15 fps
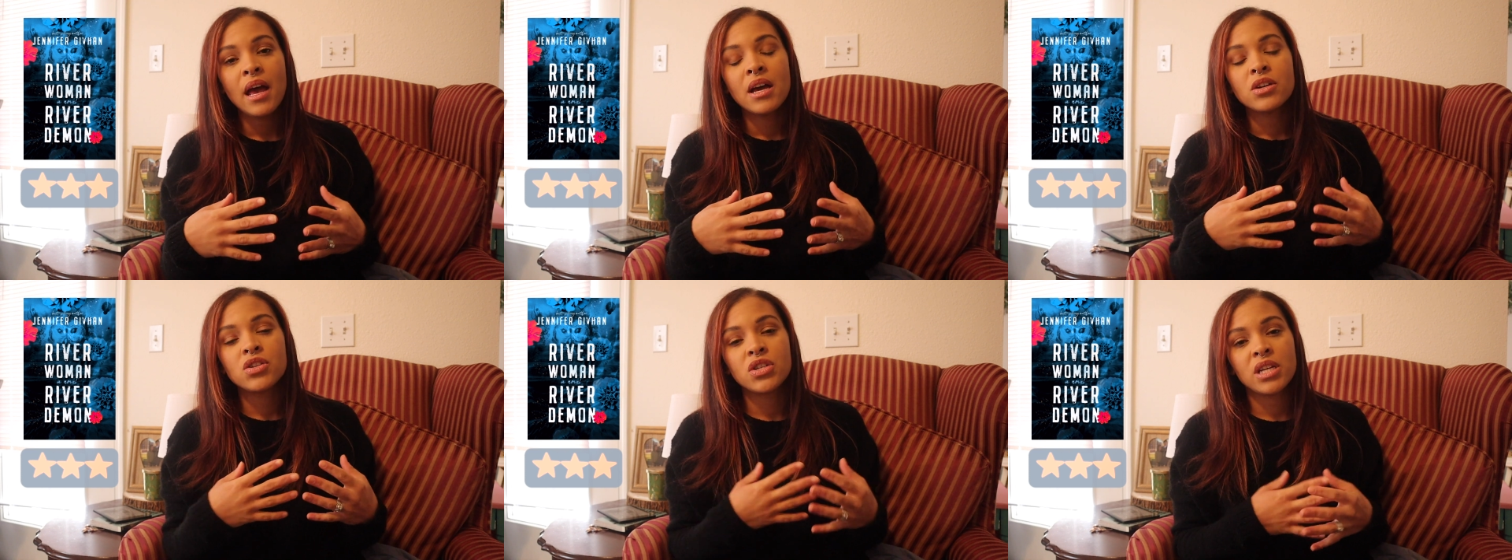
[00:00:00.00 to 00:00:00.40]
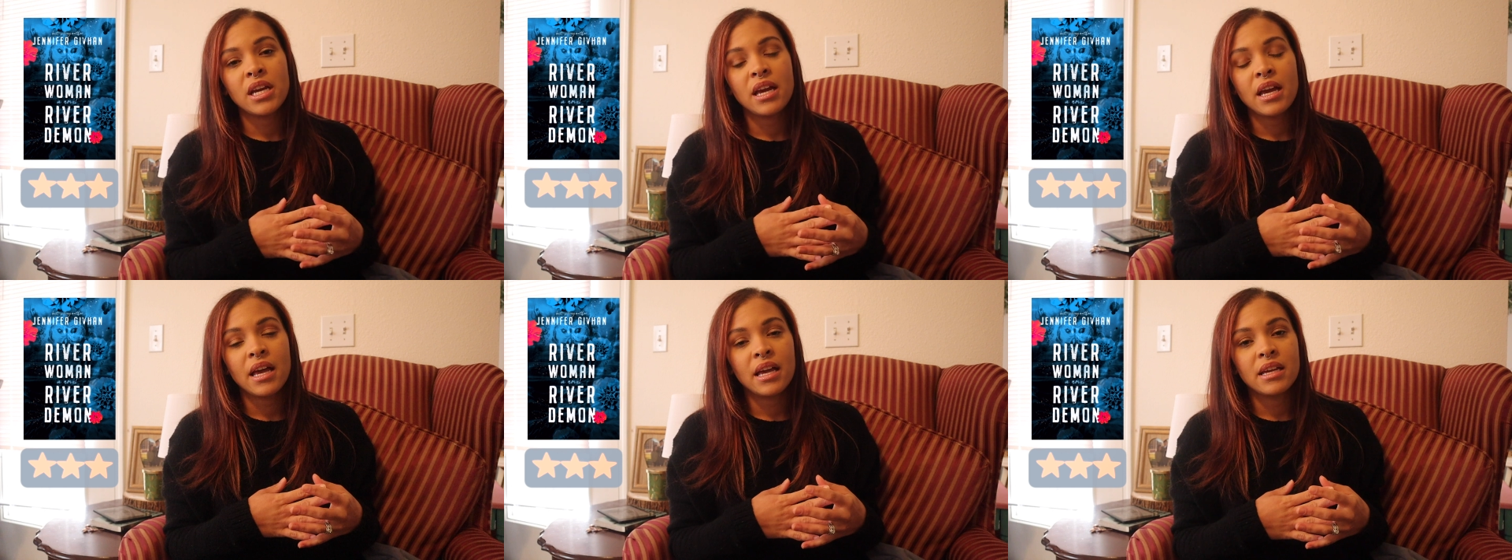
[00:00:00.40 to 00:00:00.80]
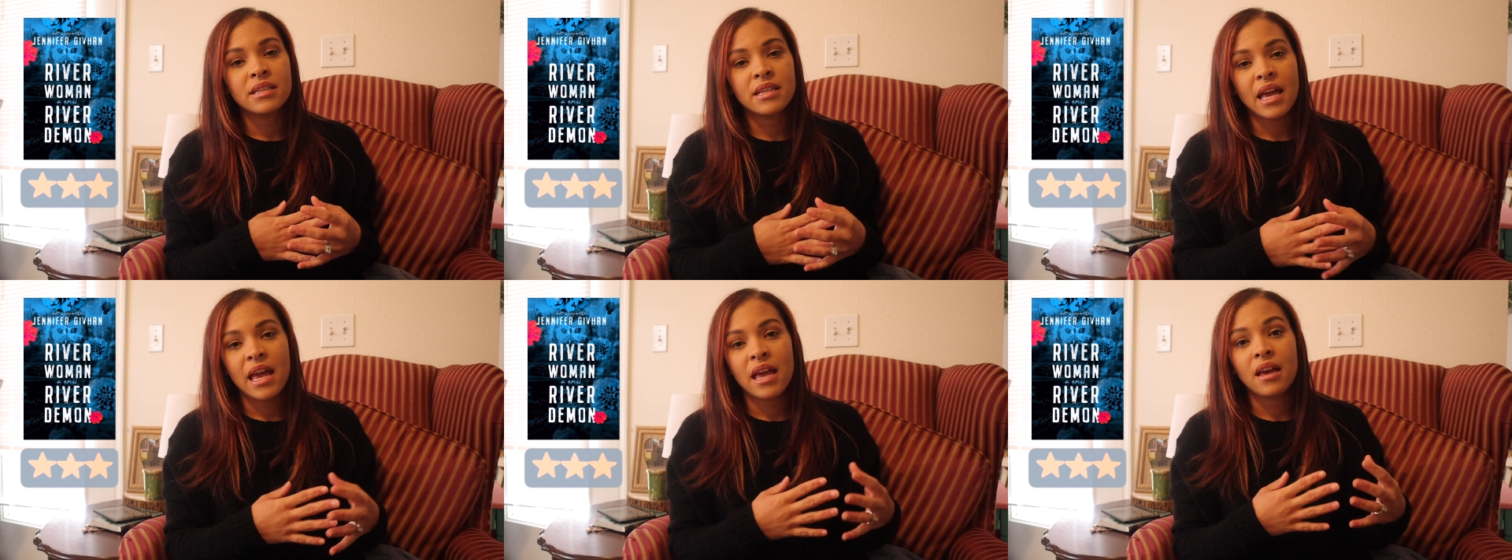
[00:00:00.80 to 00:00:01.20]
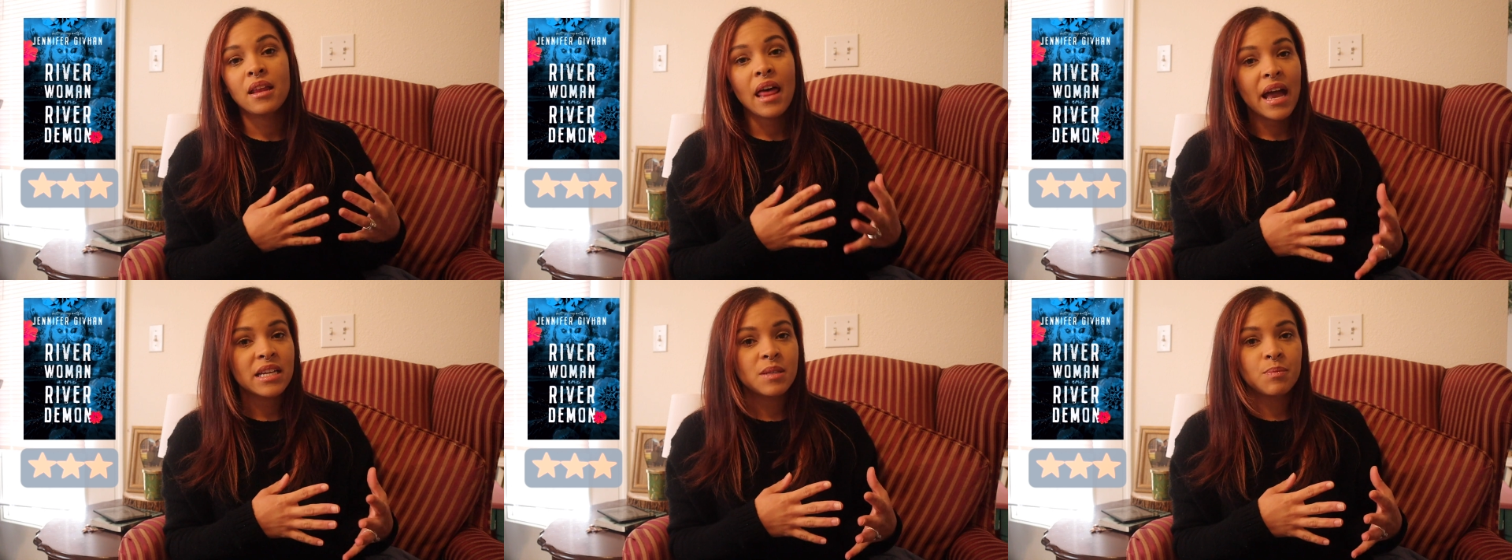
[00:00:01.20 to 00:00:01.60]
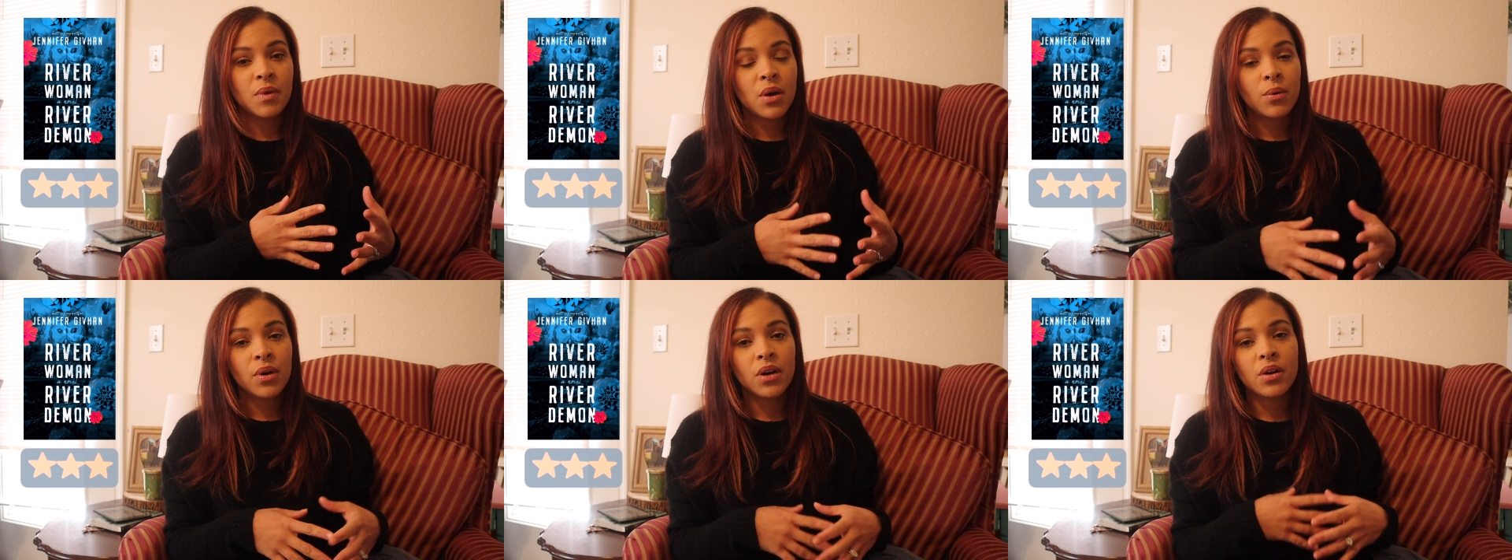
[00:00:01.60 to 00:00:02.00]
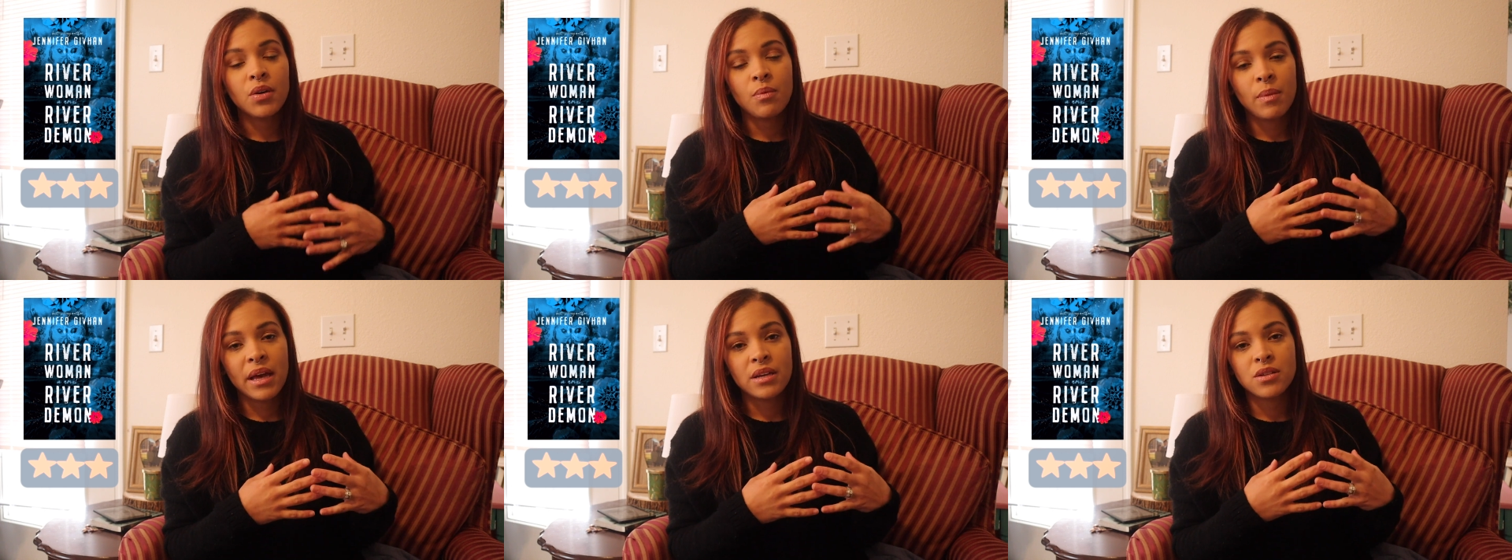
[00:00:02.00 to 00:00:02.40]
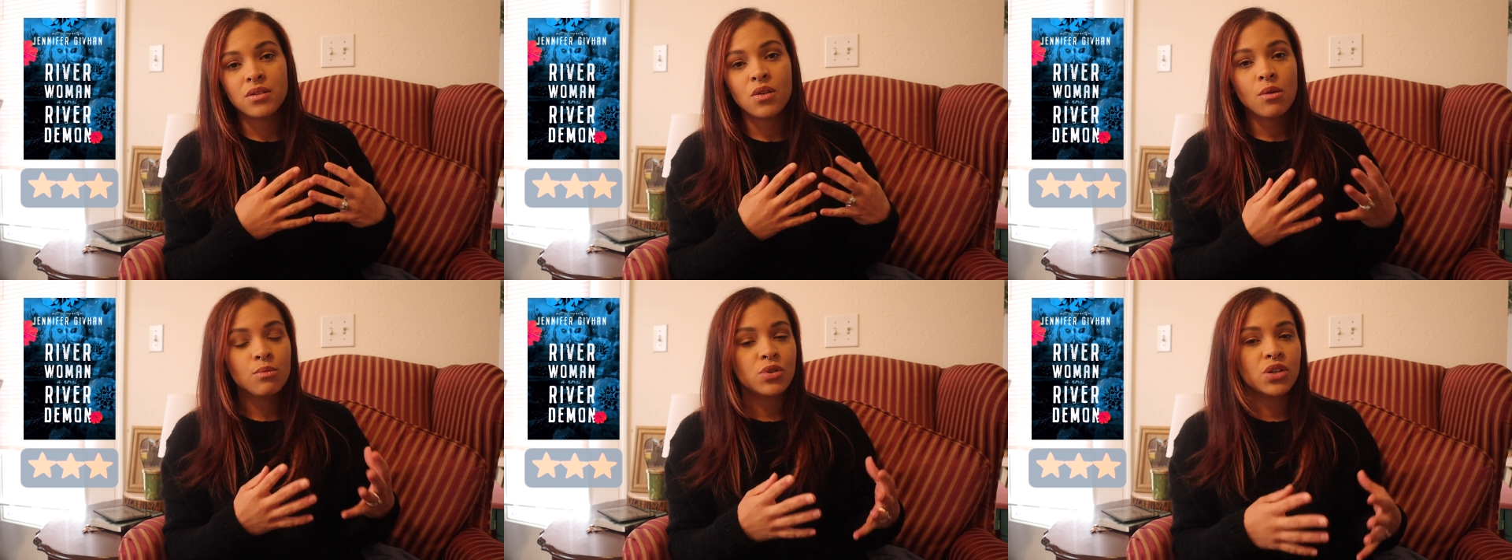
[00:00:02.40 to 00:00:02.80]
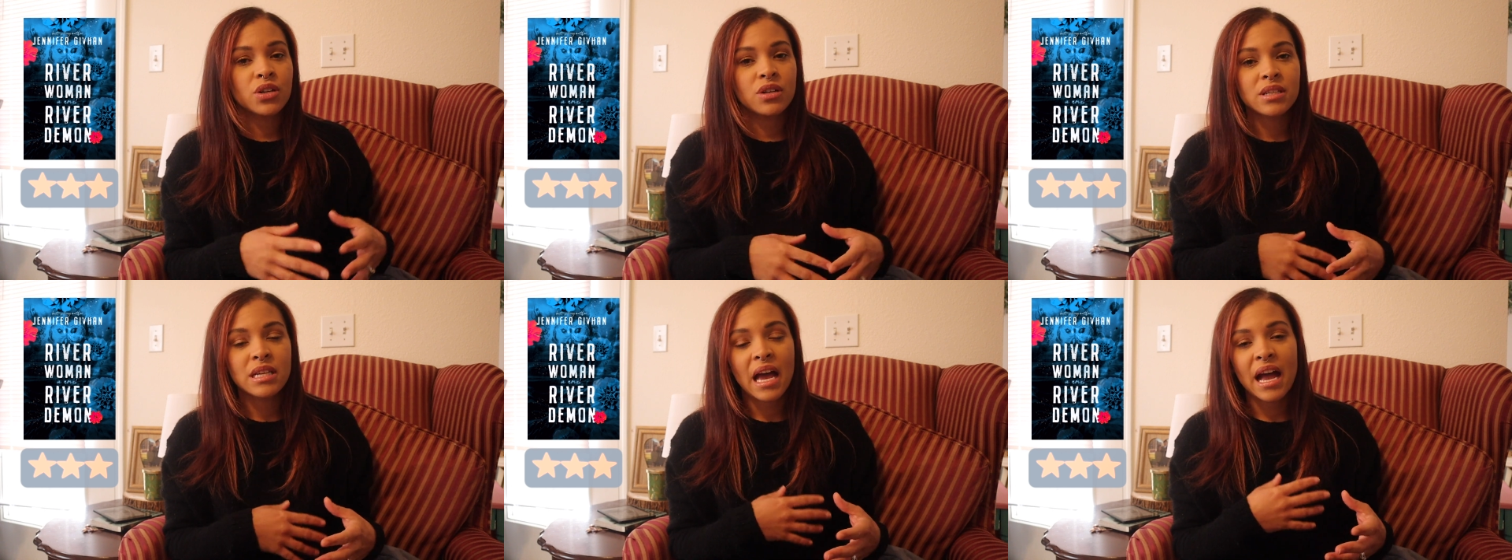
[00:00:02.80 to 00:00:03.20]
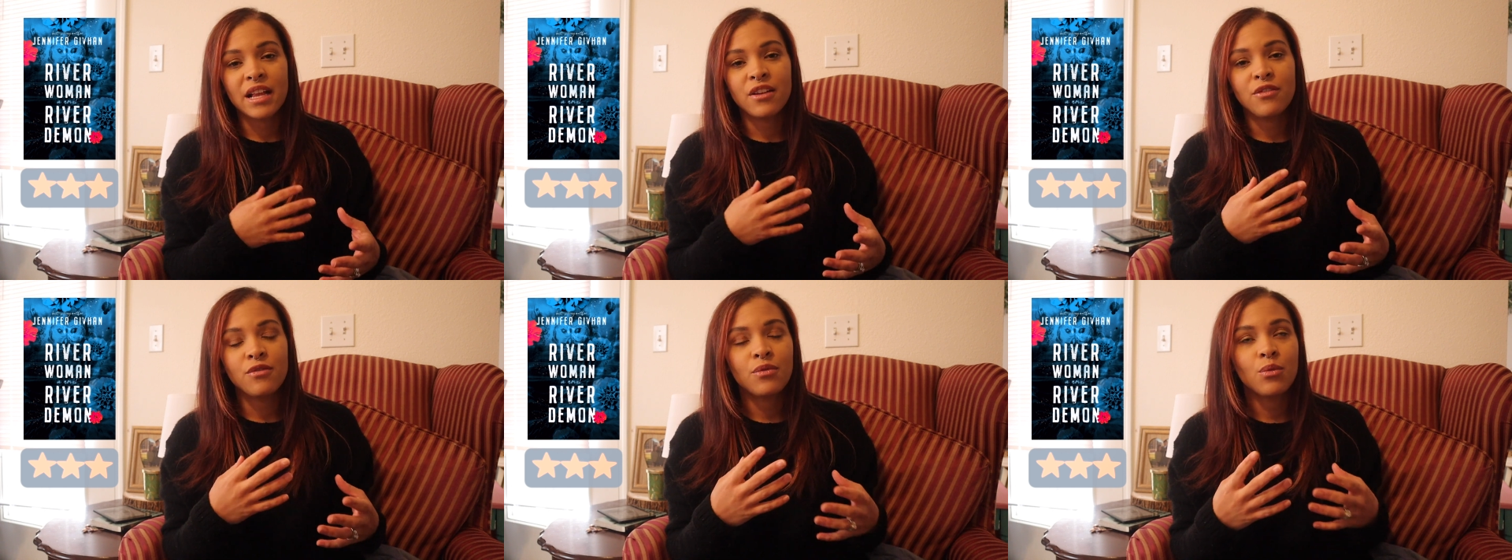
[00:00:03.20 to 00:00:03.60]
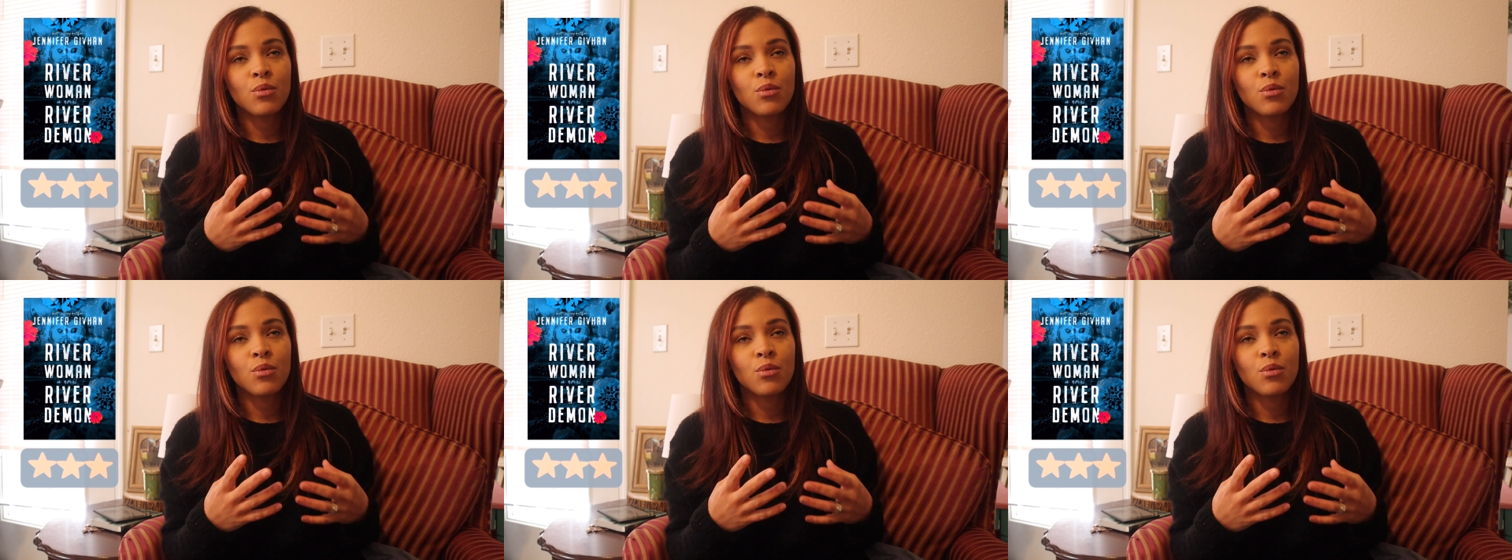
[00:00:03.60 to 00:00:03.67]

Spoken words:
She is a glass blower who makes sculptures kind of